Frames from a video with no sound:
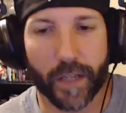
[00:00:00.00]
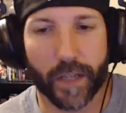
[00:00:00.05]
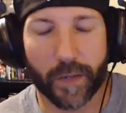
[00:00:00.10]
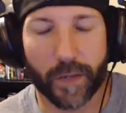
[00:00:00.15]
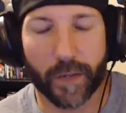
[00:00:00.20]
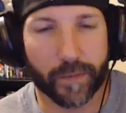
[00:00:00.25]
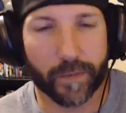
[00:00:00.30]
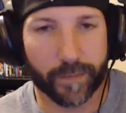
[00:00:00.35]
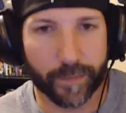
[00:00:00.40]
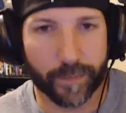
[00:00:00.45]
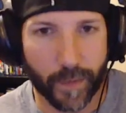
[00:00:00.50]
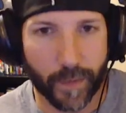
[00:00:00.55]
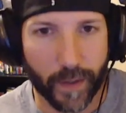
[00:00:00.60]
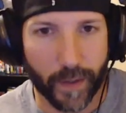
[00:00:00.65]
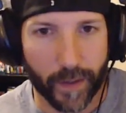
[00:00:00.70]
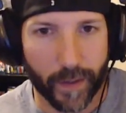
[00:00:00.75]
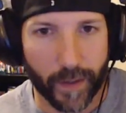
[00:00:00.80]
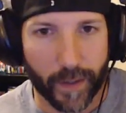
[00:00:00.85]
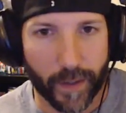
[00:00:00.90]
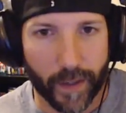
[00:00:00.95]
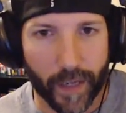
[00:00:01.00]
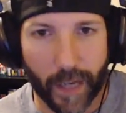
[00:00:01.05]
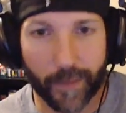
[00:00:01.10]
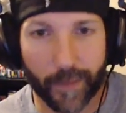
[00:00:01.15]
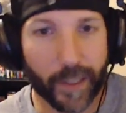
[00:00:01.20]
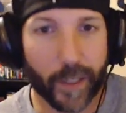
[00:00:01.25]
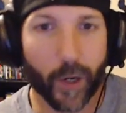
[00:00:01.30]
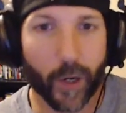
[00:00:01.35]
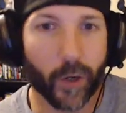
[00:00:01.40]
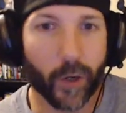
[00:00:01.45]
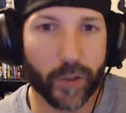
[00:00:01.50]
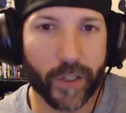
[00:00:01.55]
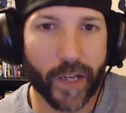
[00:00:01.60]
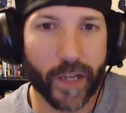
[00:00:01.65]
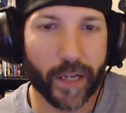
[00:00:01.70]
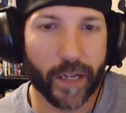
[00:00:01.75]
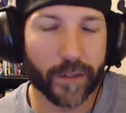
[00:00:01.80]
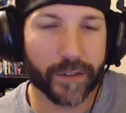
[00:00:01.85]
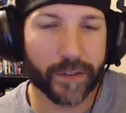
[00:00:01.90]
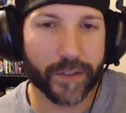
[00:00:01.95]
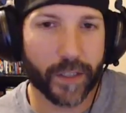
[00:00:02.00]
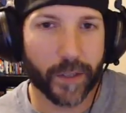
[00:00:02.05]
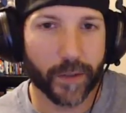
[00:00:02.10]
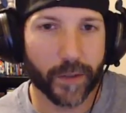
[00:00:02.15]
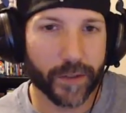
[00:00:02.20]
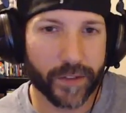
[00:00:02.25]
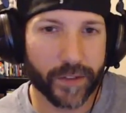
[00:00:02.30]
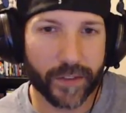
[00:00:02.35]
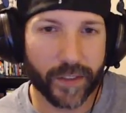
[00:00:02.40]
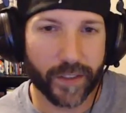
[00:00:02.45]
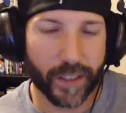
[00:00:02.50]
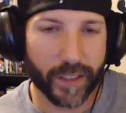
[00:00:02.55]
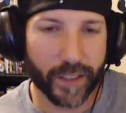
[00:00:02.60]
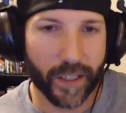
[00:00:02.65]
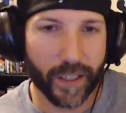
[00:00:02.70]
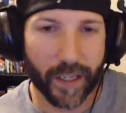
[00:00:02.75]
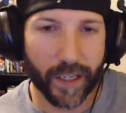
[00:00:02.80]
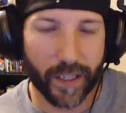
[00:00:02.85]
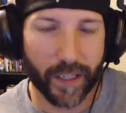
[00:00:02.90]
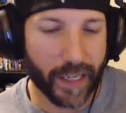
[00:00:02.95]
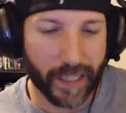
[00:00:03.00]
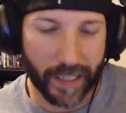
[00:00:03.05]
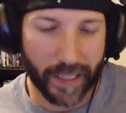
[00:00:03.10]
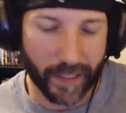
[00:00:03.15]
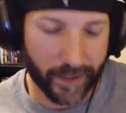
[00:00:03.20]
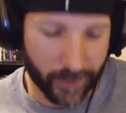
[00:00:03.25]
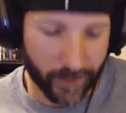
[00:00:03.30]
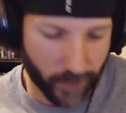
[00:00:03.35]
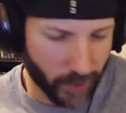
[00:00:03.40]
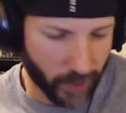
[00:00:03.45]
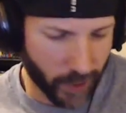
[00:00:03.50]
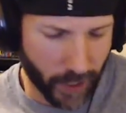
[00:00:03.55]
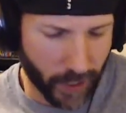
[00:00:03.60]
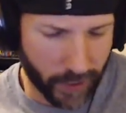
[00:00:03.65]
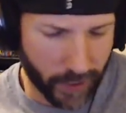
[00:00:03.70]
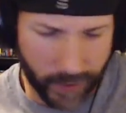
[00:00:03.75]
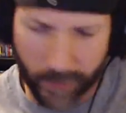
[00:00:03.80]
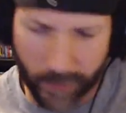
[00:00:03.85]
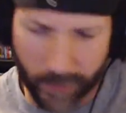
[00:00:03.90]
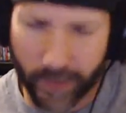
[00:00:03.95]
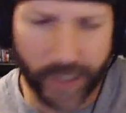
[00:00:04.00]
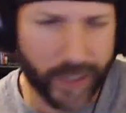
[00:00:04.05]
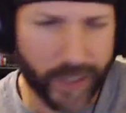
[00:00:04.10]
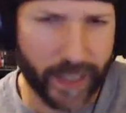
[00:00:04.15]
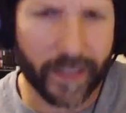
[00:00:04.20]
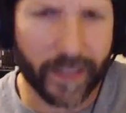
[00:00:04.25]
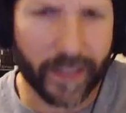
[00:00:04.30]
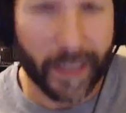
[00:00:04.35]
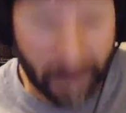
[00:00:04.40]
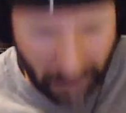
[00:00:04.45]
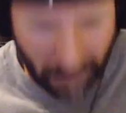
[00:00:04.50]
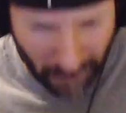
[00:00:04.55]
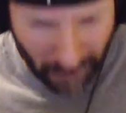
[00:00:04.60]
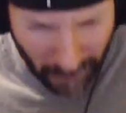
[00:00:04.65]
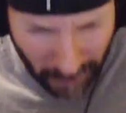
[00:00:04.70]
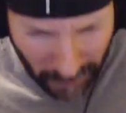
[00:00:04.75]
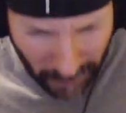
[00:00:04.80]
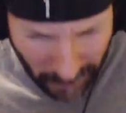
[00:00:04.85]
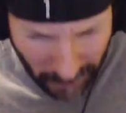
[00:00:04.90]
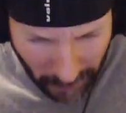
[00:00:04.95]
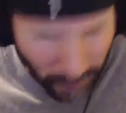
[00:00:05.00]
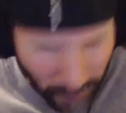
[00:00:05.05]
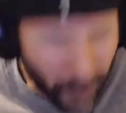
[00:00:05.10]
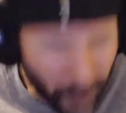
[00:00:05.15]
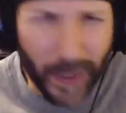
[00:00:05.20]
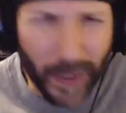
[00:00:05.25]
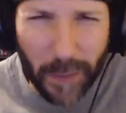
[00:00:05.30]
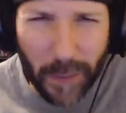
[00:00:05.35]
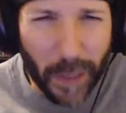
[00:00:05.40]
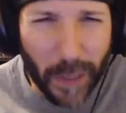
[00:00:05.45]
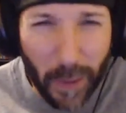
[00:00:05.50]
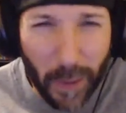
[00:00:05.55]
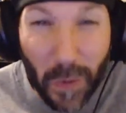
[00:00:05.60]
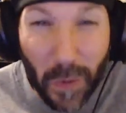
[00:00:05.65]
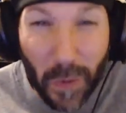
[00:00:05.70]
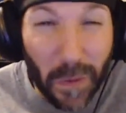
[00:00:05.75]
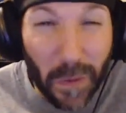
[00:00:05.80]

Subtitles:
I mean I'm getting older now, so it's like I can't. It's really hard to read that like little print. I'm like, what